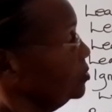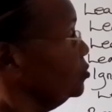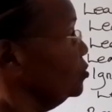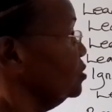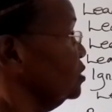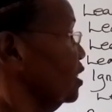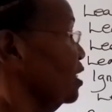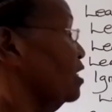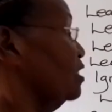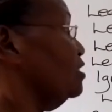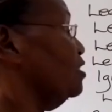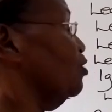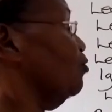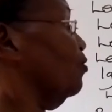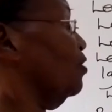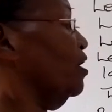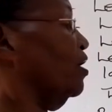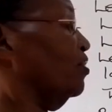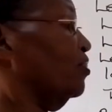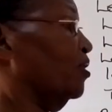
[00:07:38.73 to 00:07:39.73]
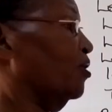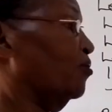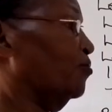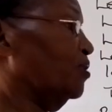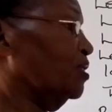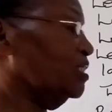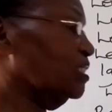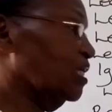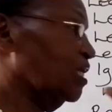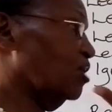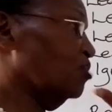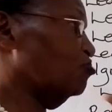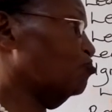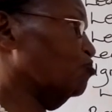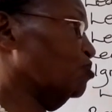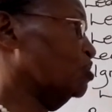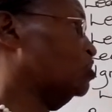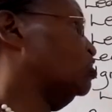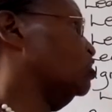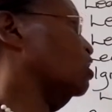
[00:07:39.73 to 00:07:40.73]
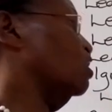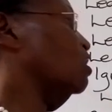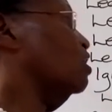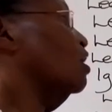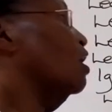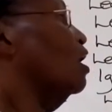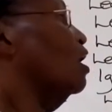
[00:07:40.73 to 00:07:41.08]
the society, where the rich get richer